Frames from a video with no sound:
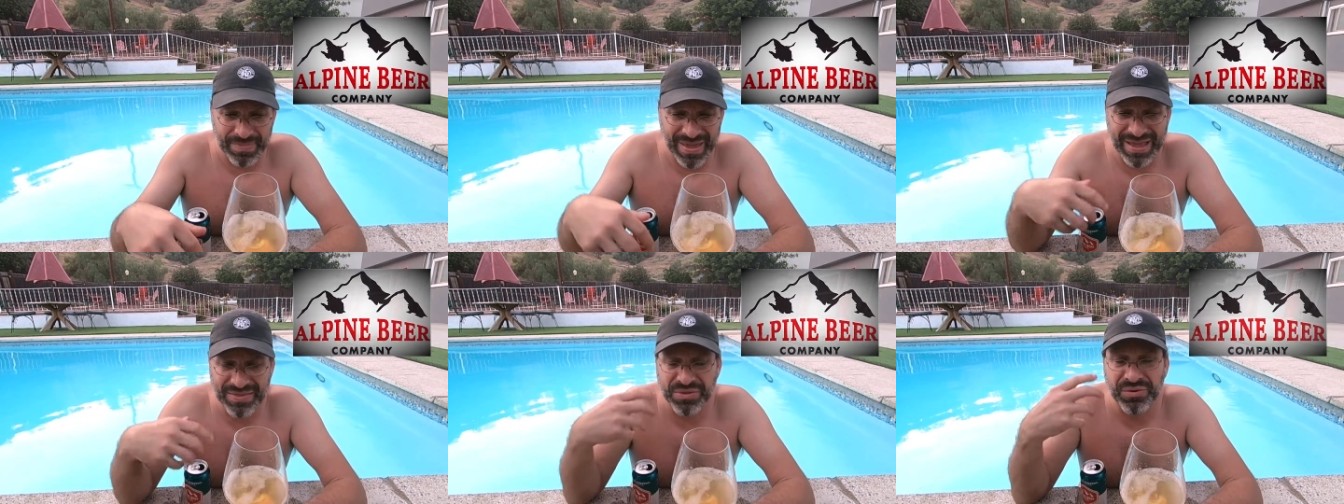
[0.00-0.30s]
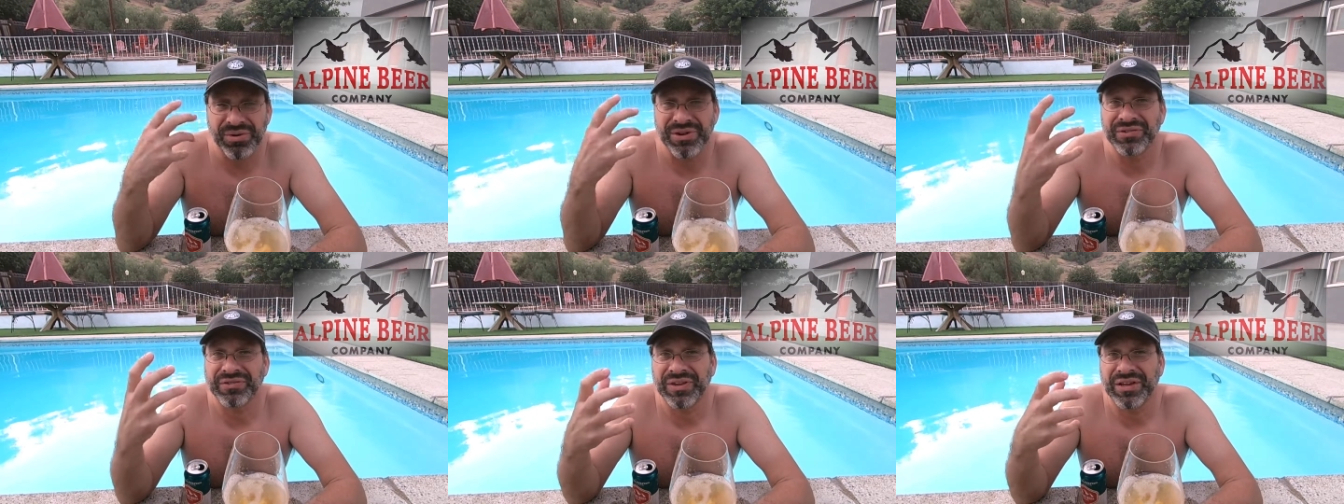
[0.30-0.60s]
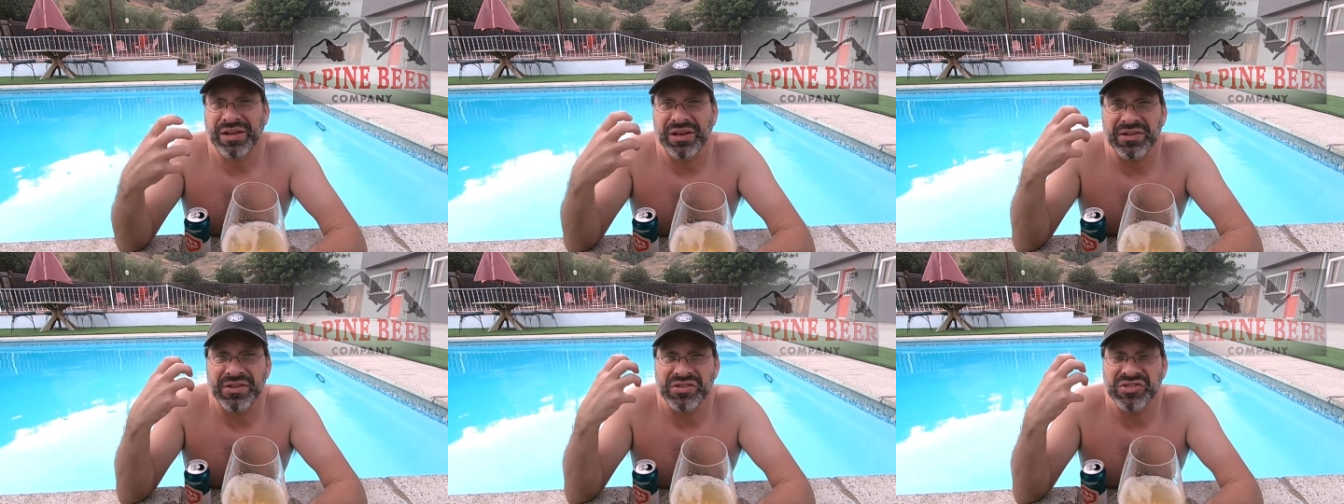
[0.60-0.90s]
And there is
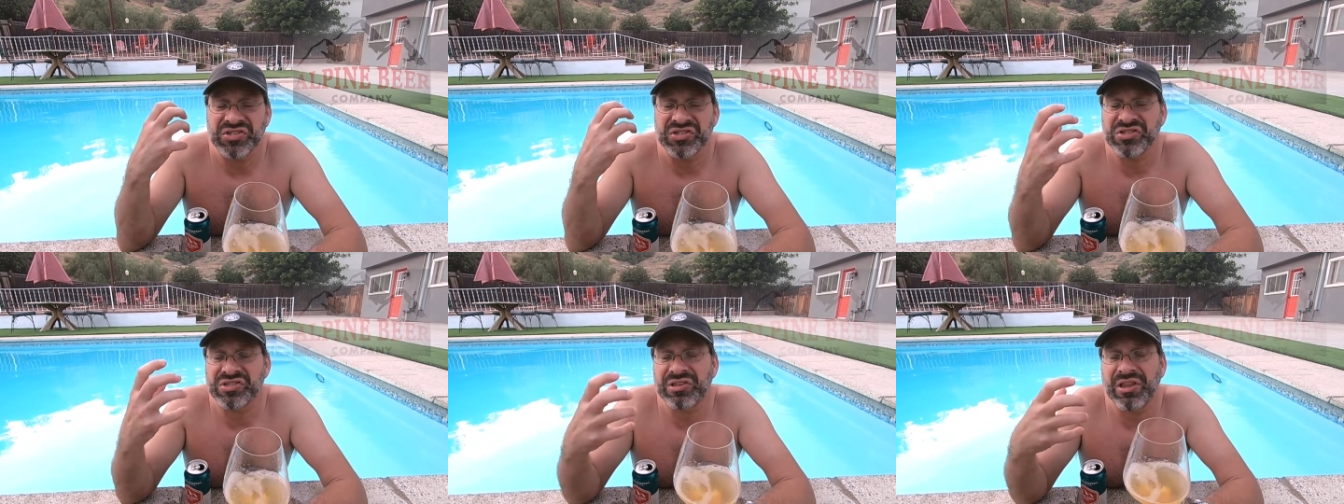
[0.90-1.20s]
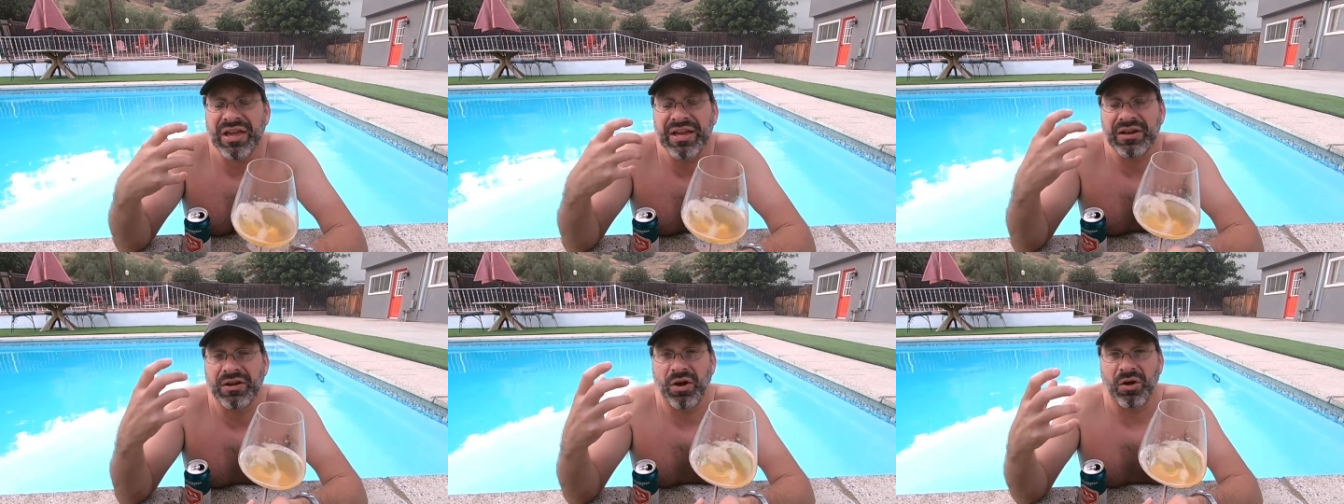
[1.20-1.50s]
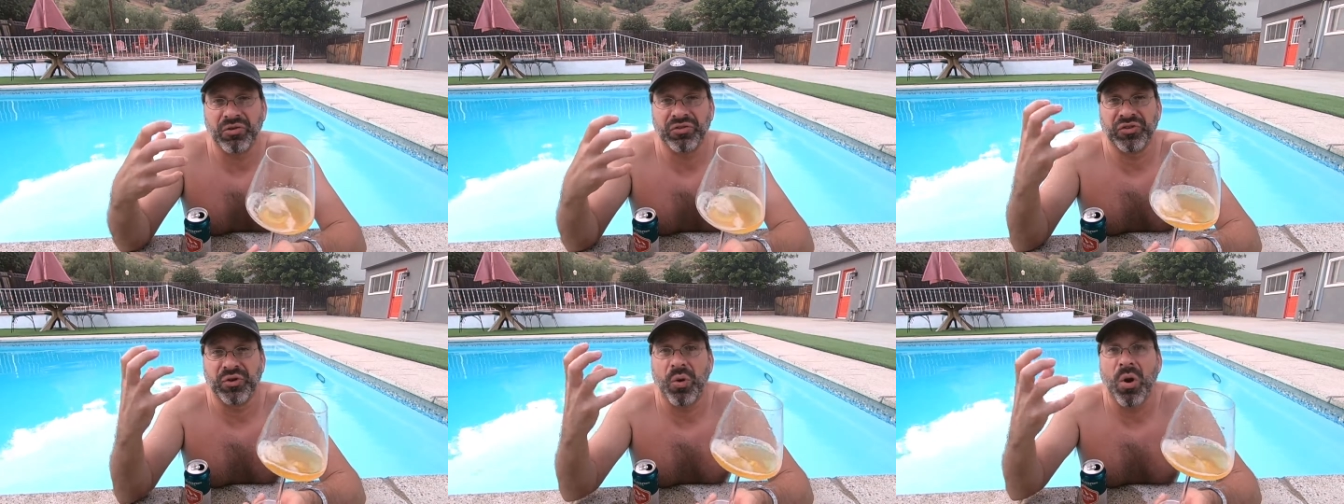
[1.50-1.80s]
like a slight
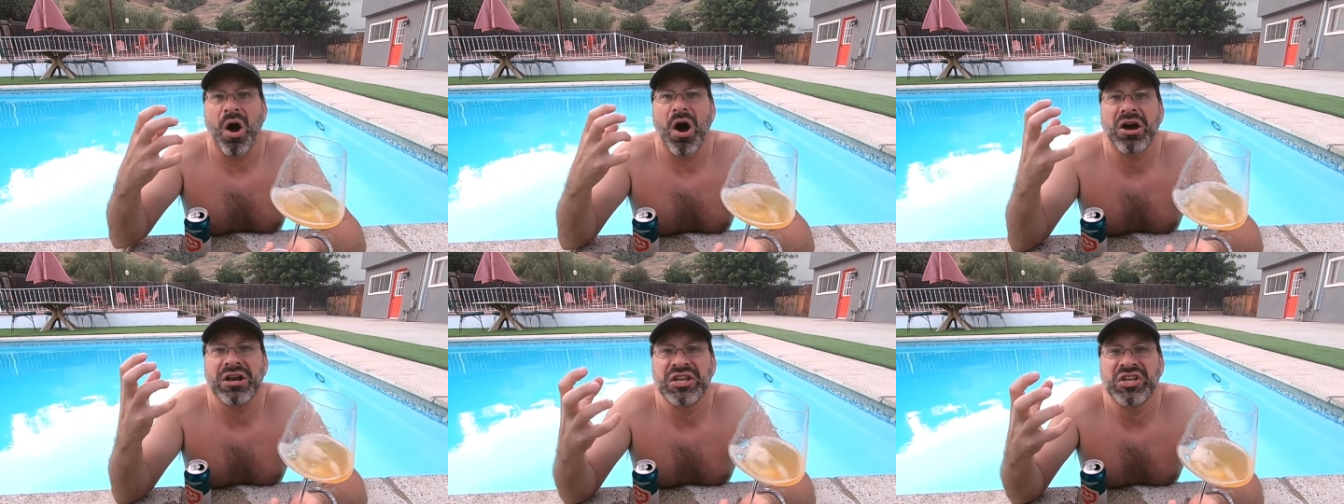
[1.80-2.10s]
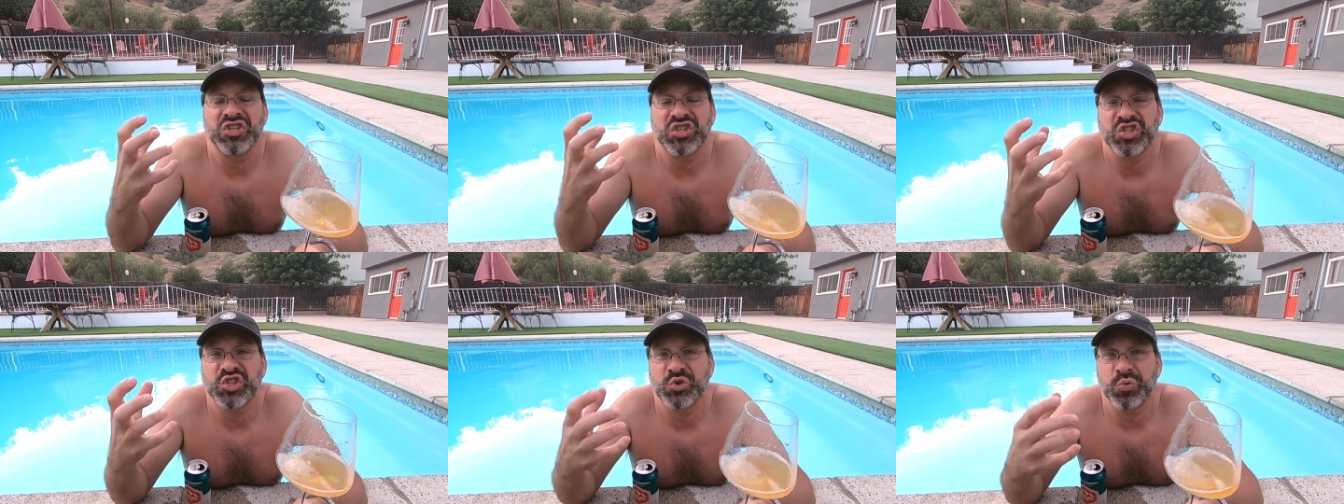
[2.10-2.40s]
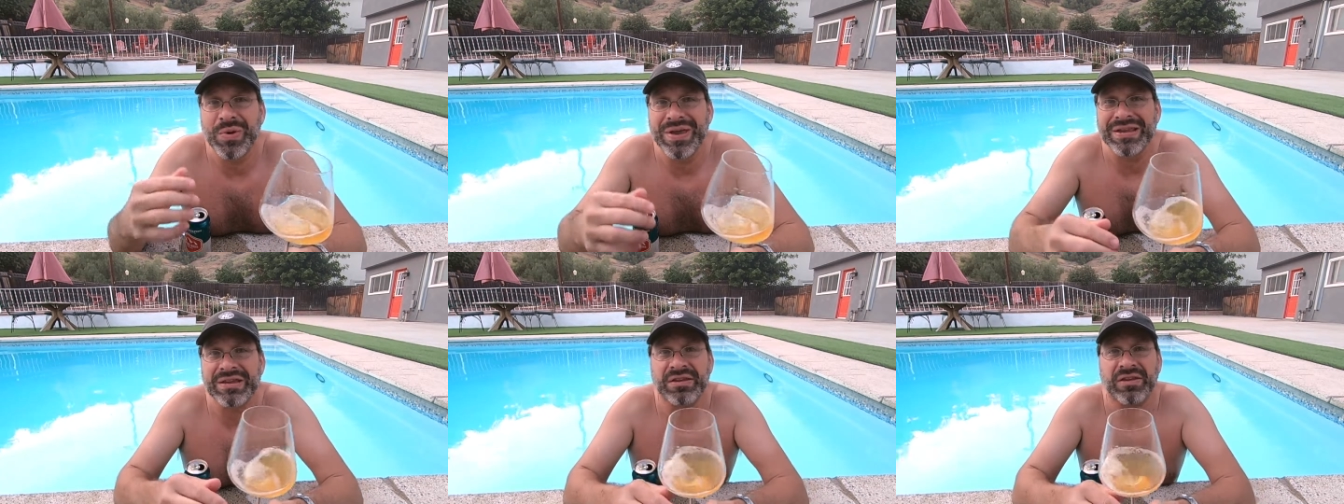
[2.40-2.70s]
also honey
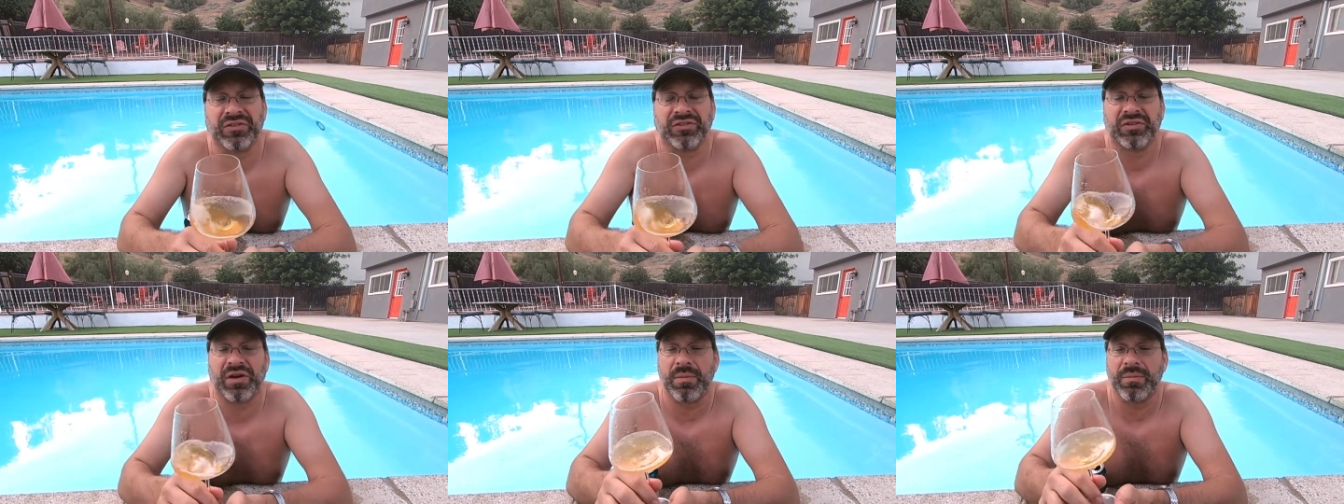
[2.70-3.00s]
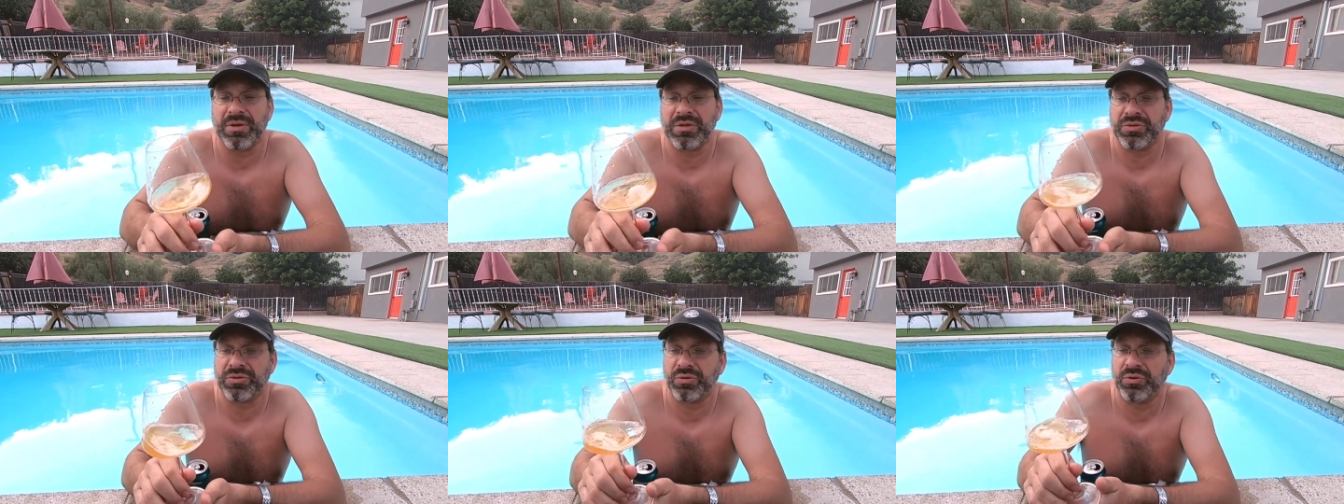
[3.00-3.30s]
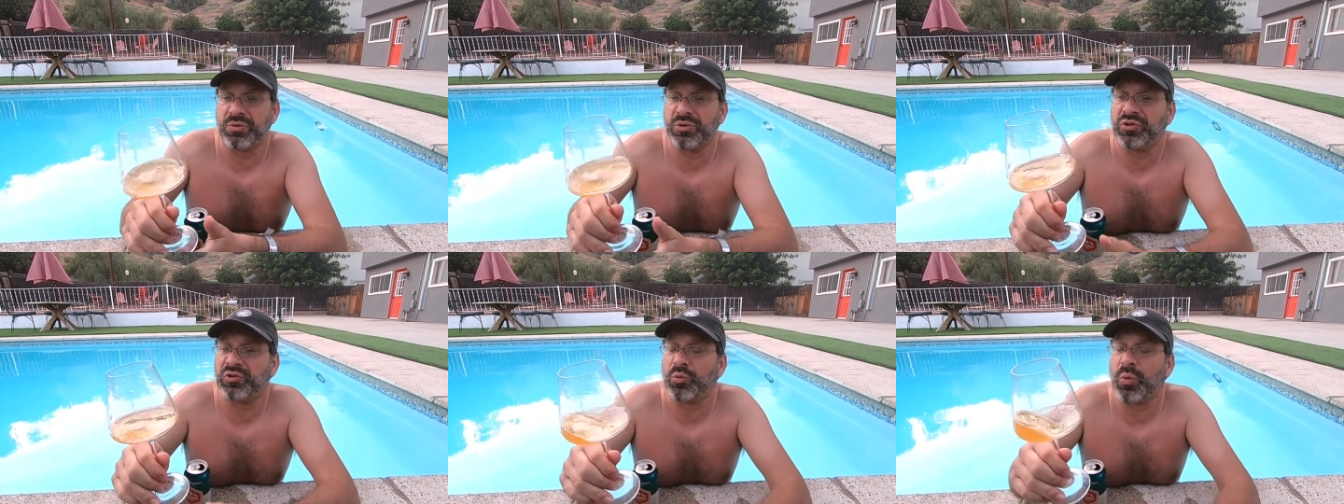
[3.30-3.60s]
sweetness coming
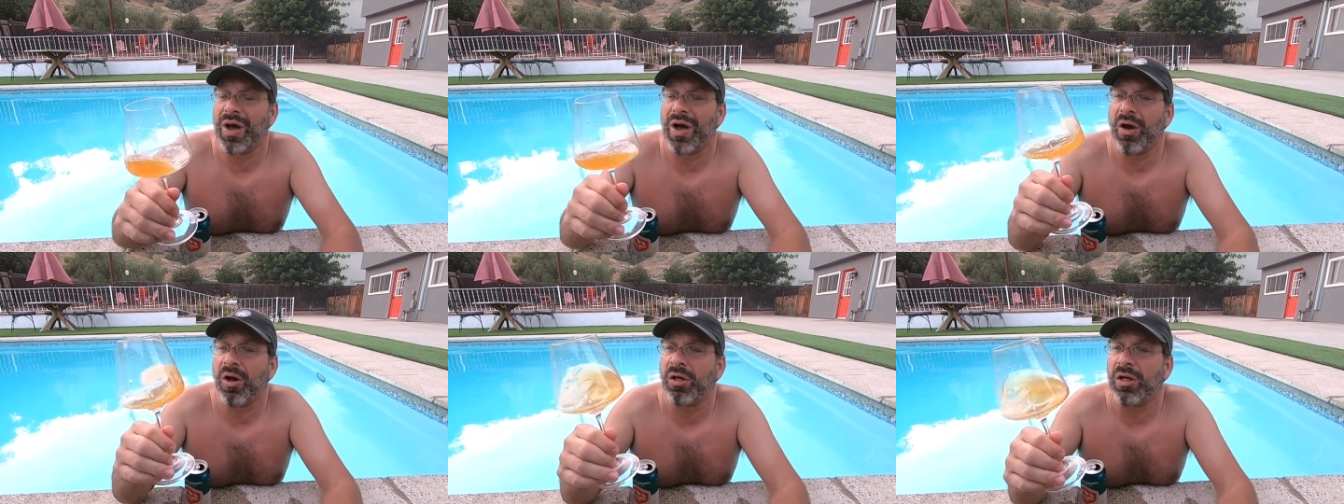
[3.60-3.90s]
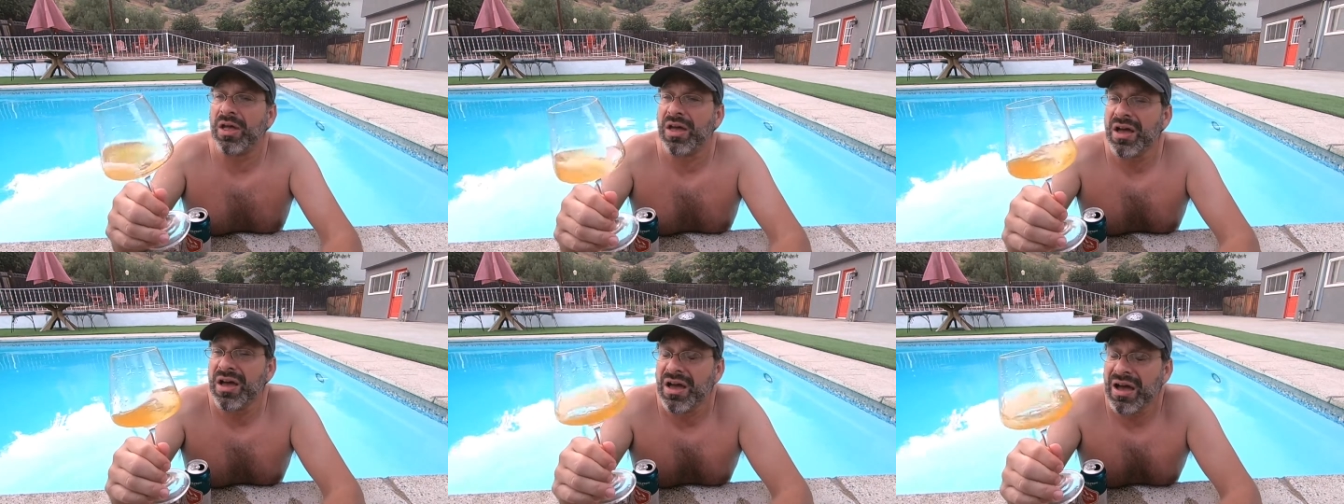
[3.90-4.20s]
through as well.